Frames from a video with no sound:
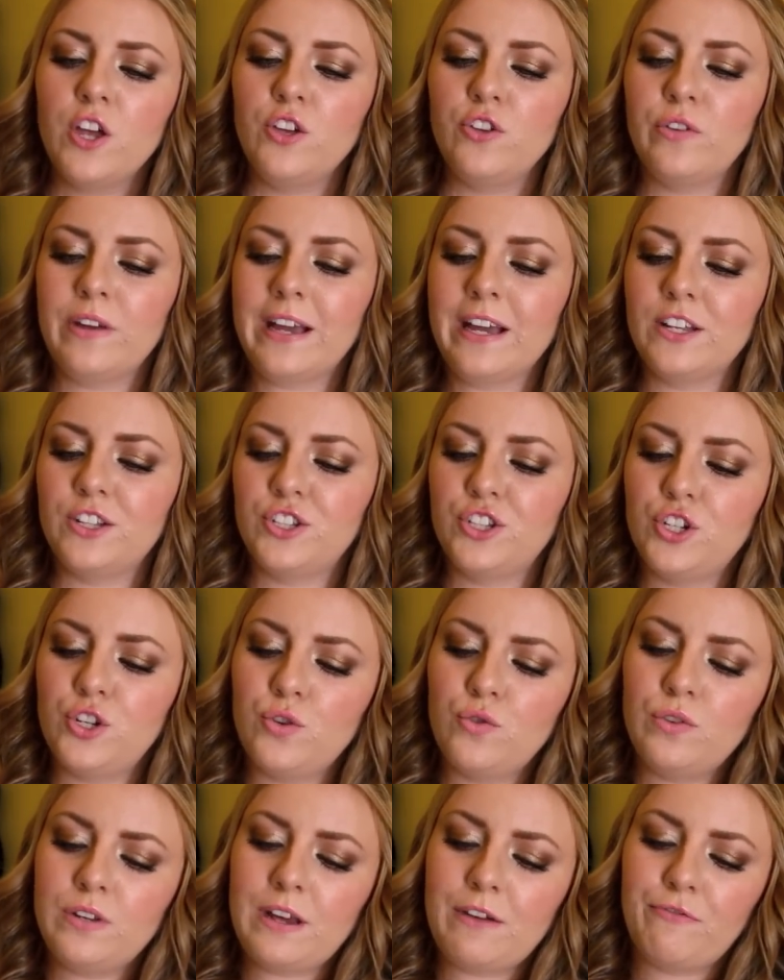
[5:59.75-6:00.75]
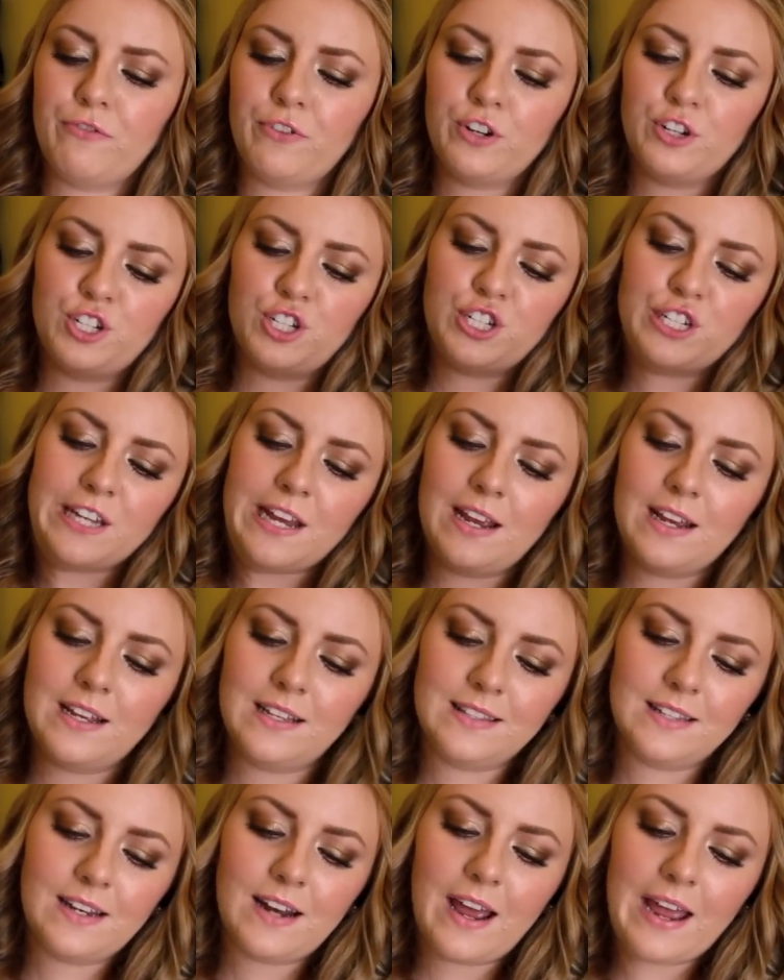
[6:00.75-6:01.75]
You get two different
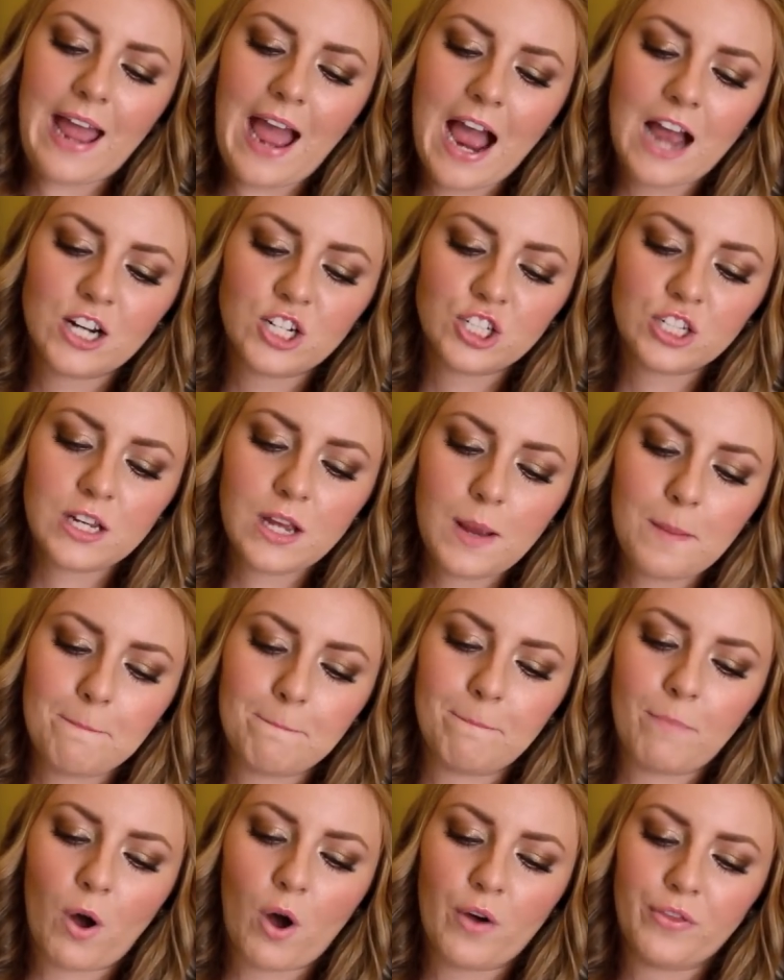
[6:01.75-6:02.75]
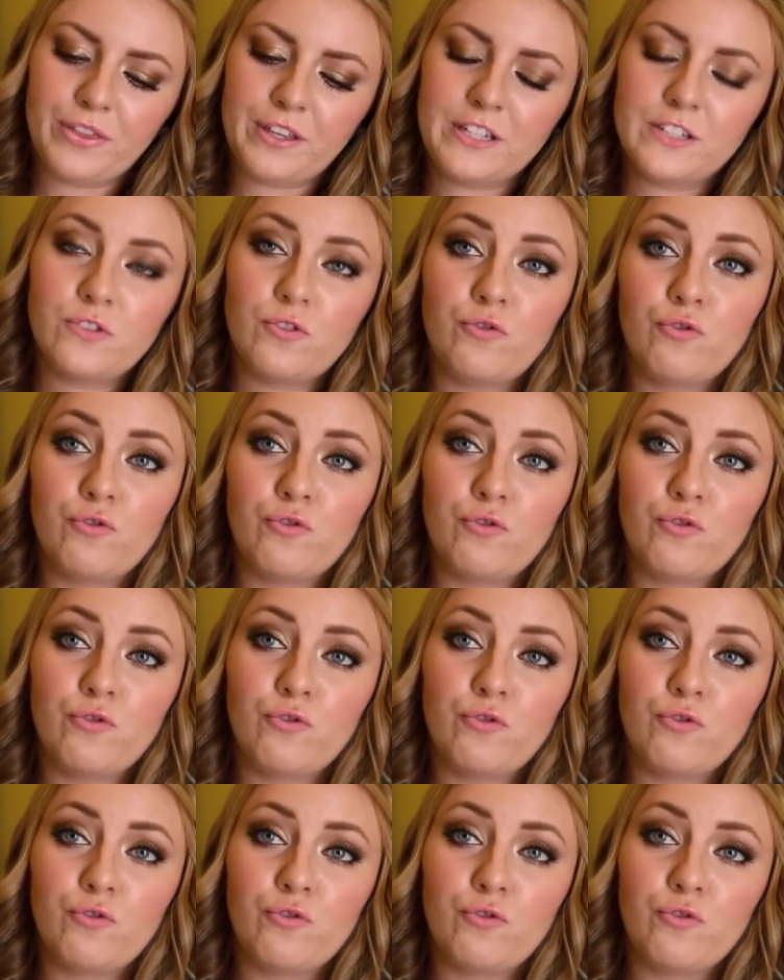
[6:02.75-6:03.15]
shades, and I actually bought this